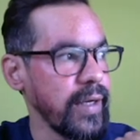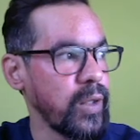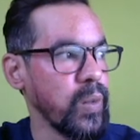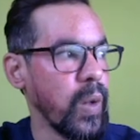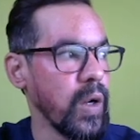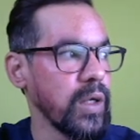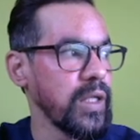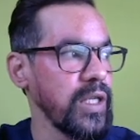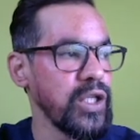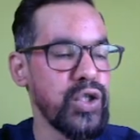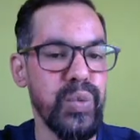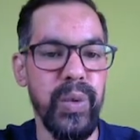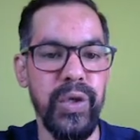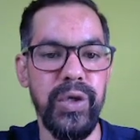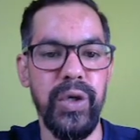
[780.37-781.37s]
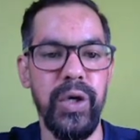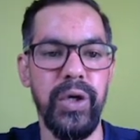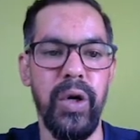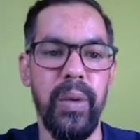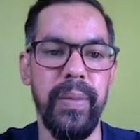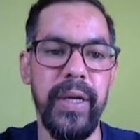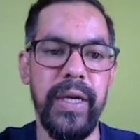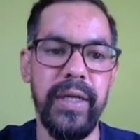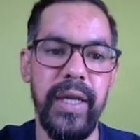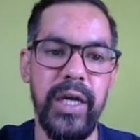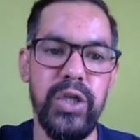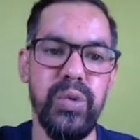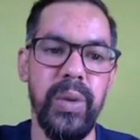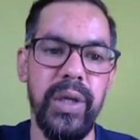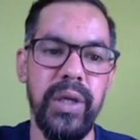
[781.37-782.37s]
toward these particular topic.
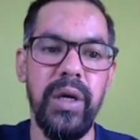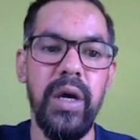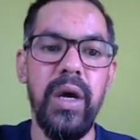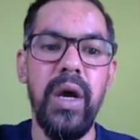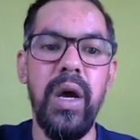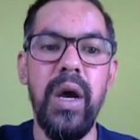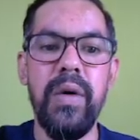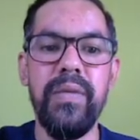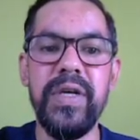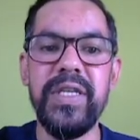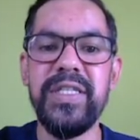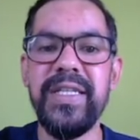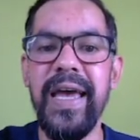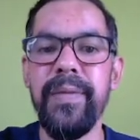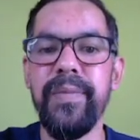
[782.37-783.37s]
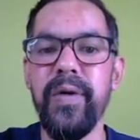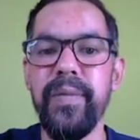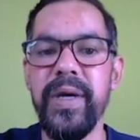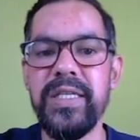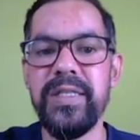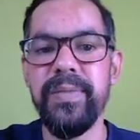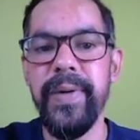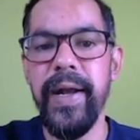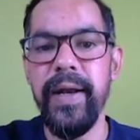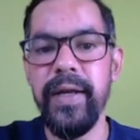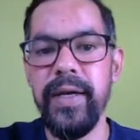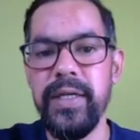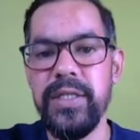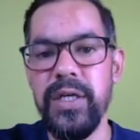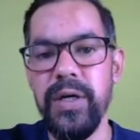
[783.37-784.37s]
Next one, which type of
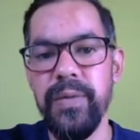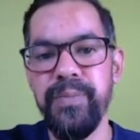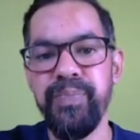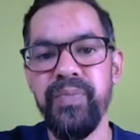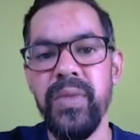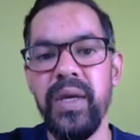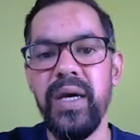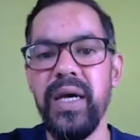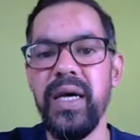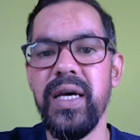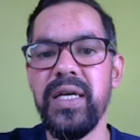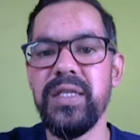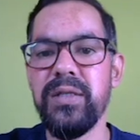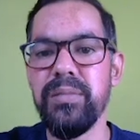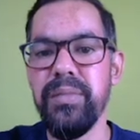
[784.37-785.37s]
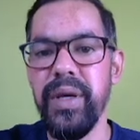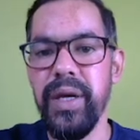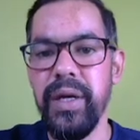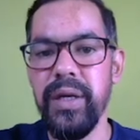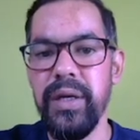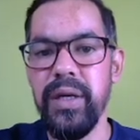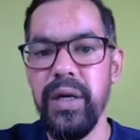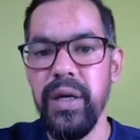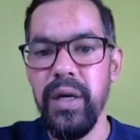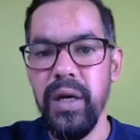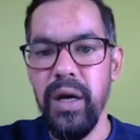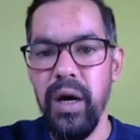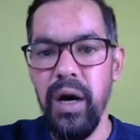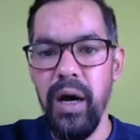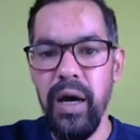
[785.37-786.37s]
expenditure is made
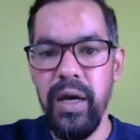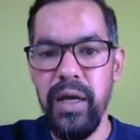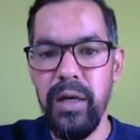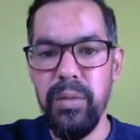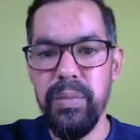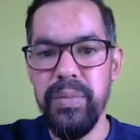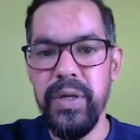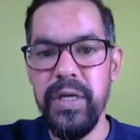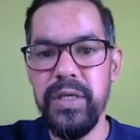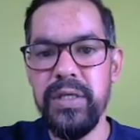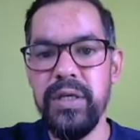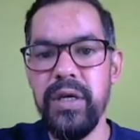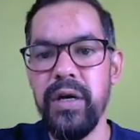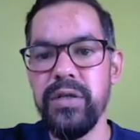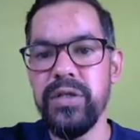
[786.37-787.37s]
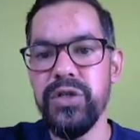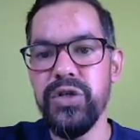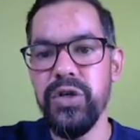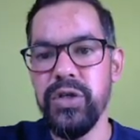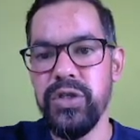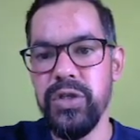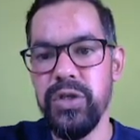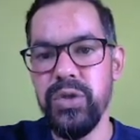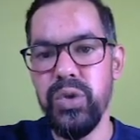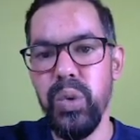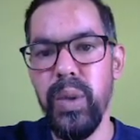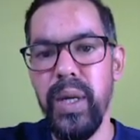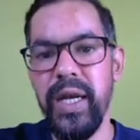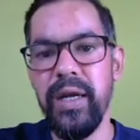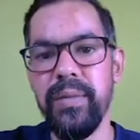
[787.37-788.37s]
in bridge construction? So
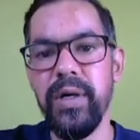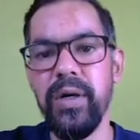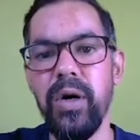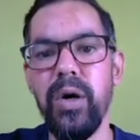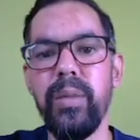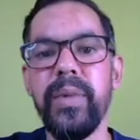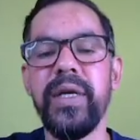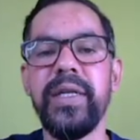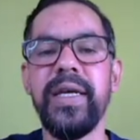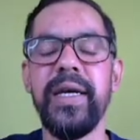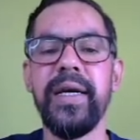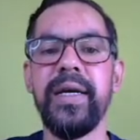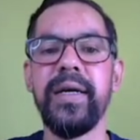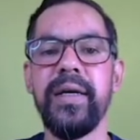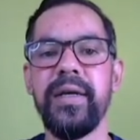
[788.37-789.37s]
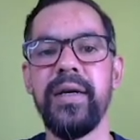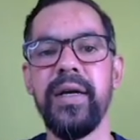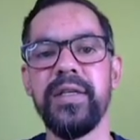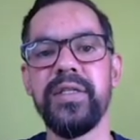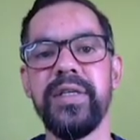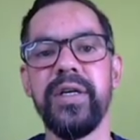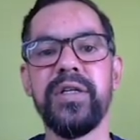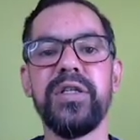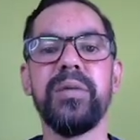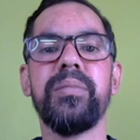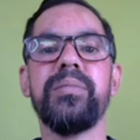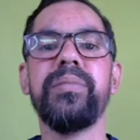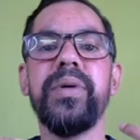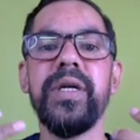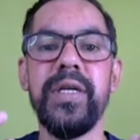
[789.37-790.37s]
whenever government they construct
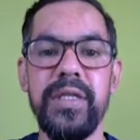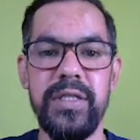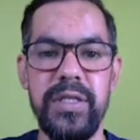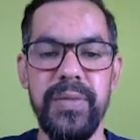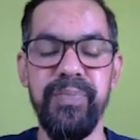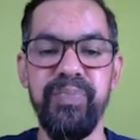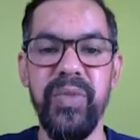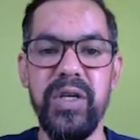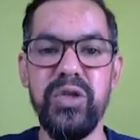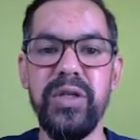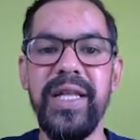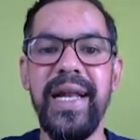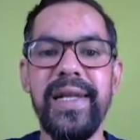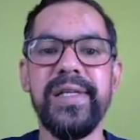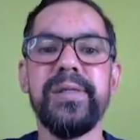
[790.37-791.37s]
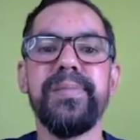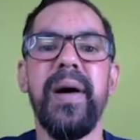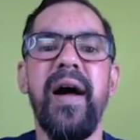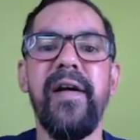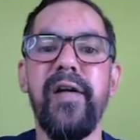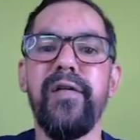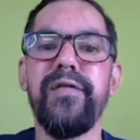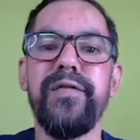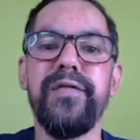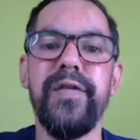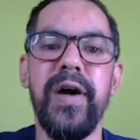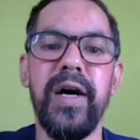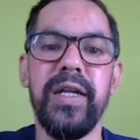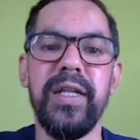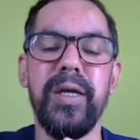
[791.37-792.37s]
some bridge, so that is part of
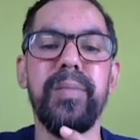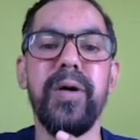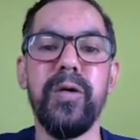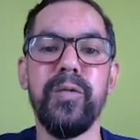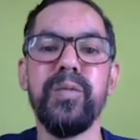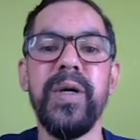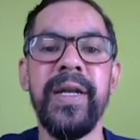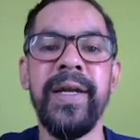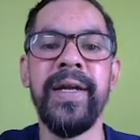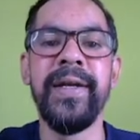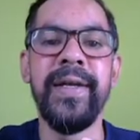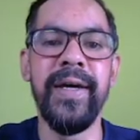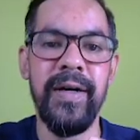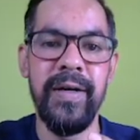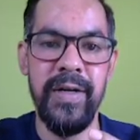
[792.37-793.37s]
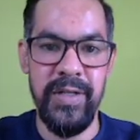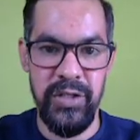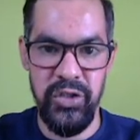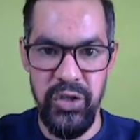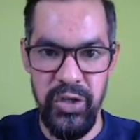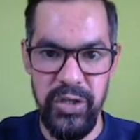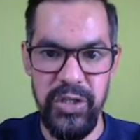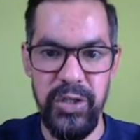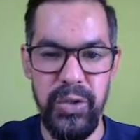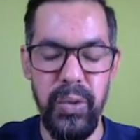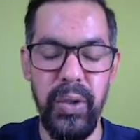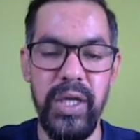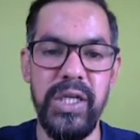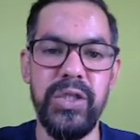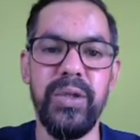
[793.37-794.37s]
the permanent construction.
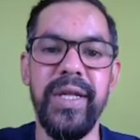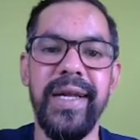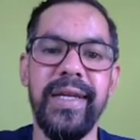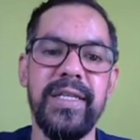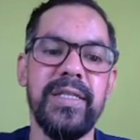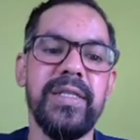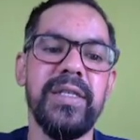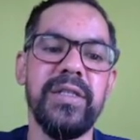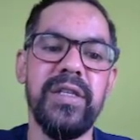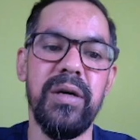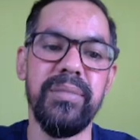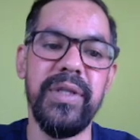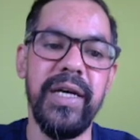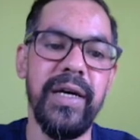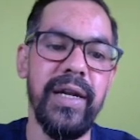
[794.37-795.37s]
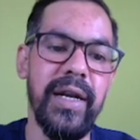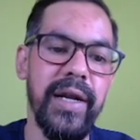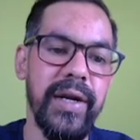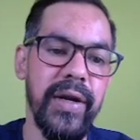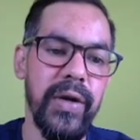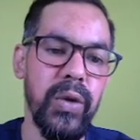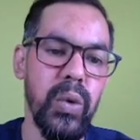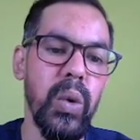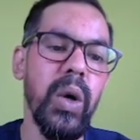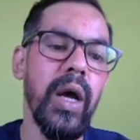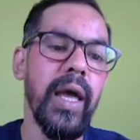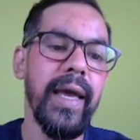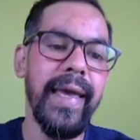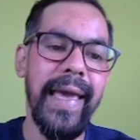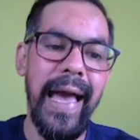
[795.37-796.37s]
Okay, so that is something related
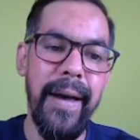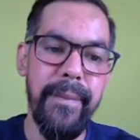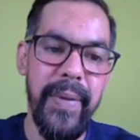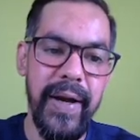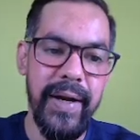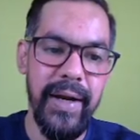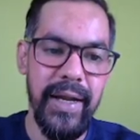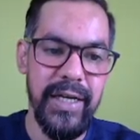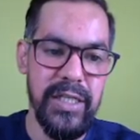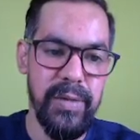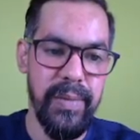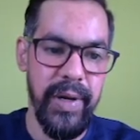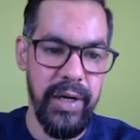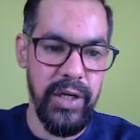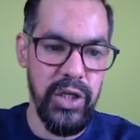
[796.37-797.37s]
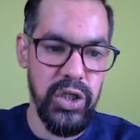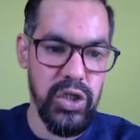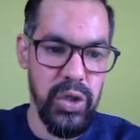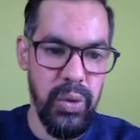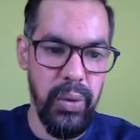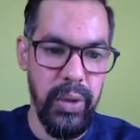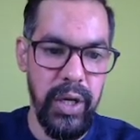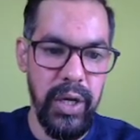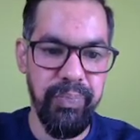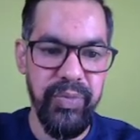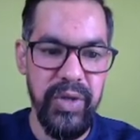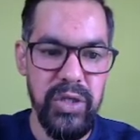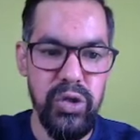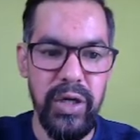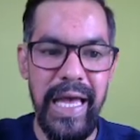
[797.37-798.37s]
to capital expenditure. Okay,
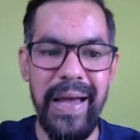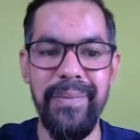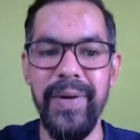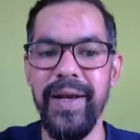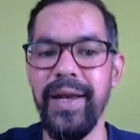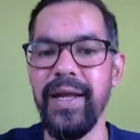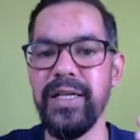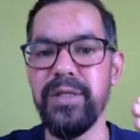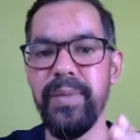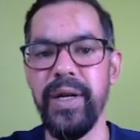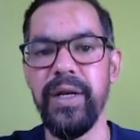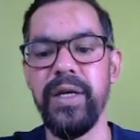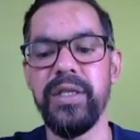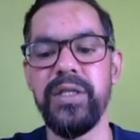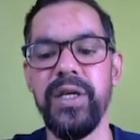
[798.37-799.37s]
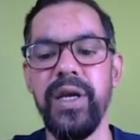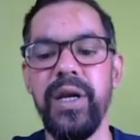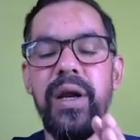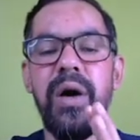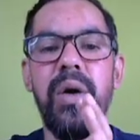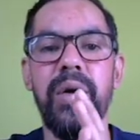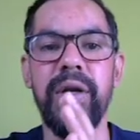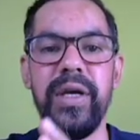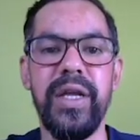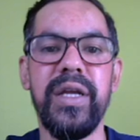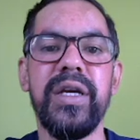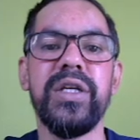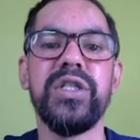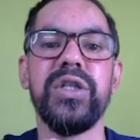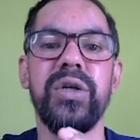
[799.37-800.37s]
so capital expenditure on
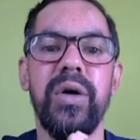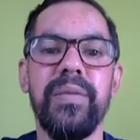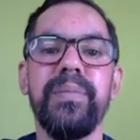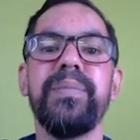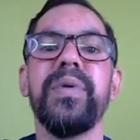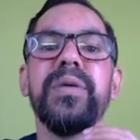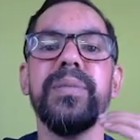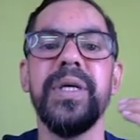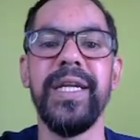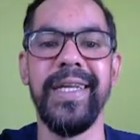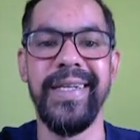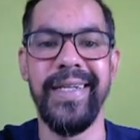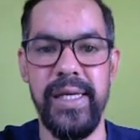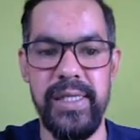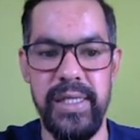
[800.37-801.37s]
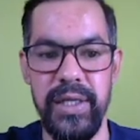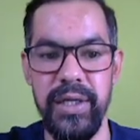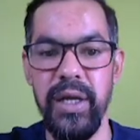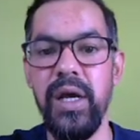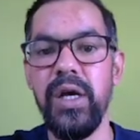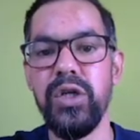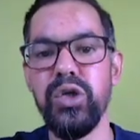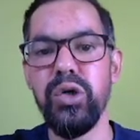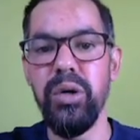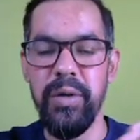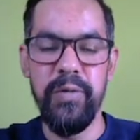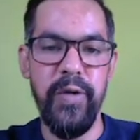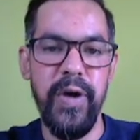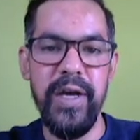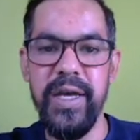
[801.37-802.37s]
creation of permanent asset. So
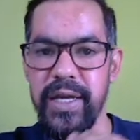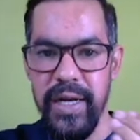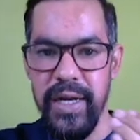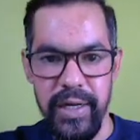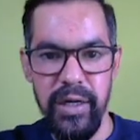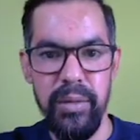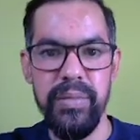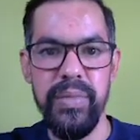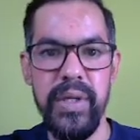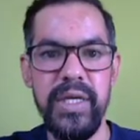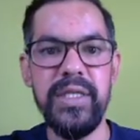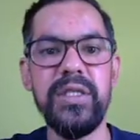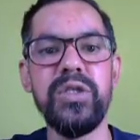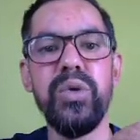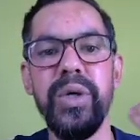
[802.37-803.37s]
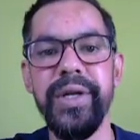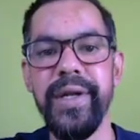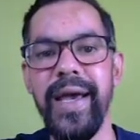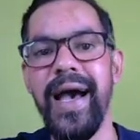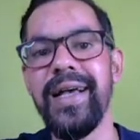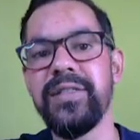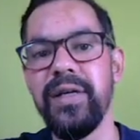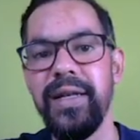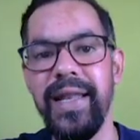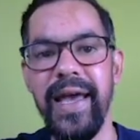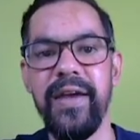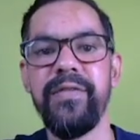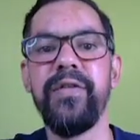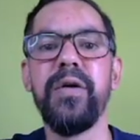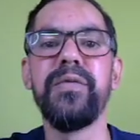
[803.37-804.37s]
if you are creating a bridge, so it has a
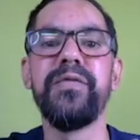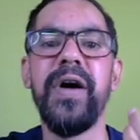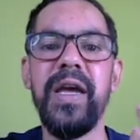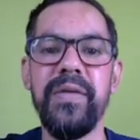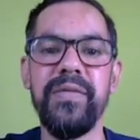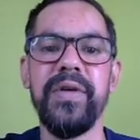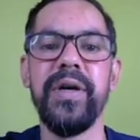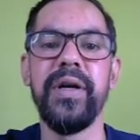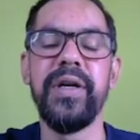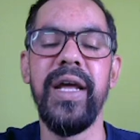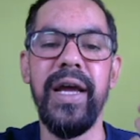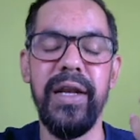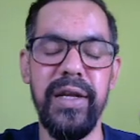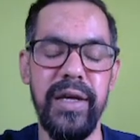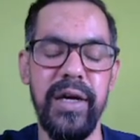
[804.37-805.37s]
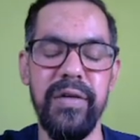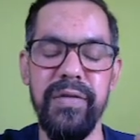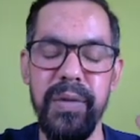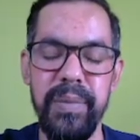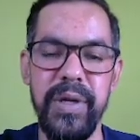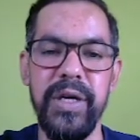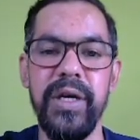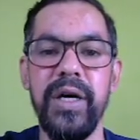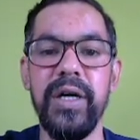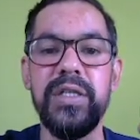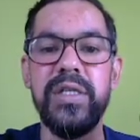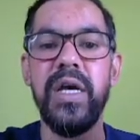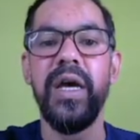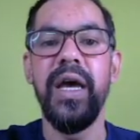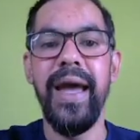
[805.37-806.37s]
life of 5 year, 10 year, 50
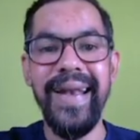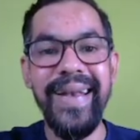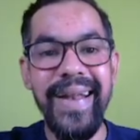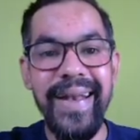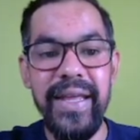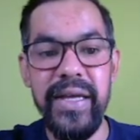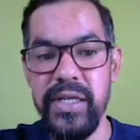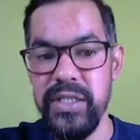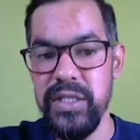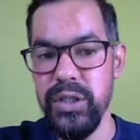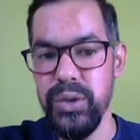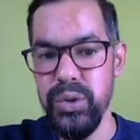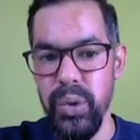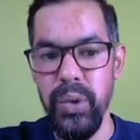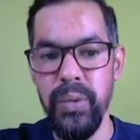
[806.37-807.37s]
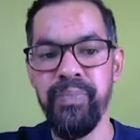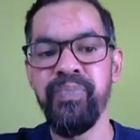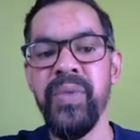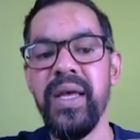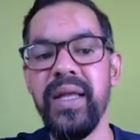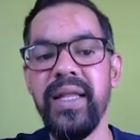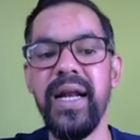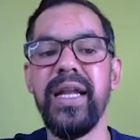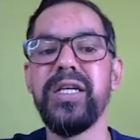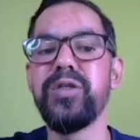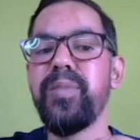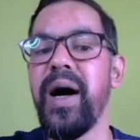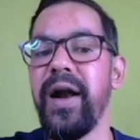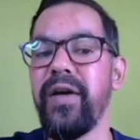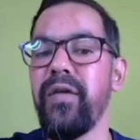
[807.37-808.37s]
years, 100 years. So that is
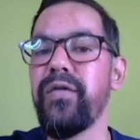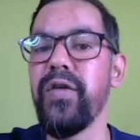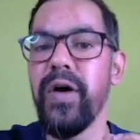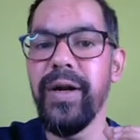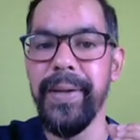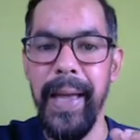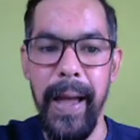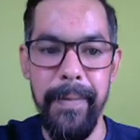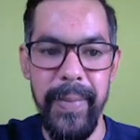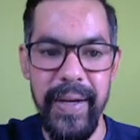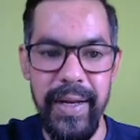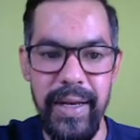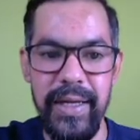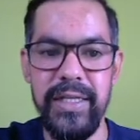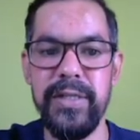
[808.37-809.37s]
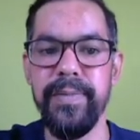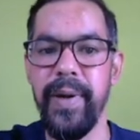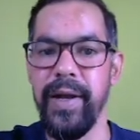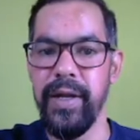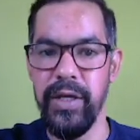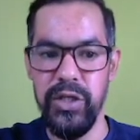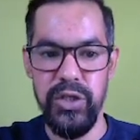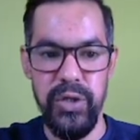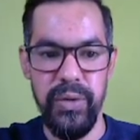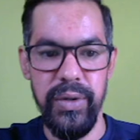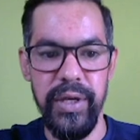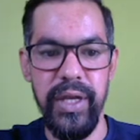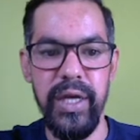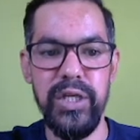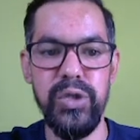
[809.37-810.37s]
part of your capital expenditure.
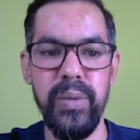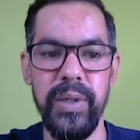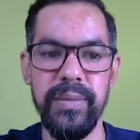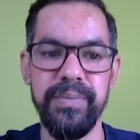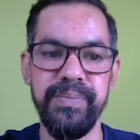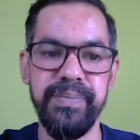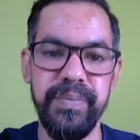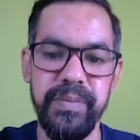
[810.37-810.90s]
Next one,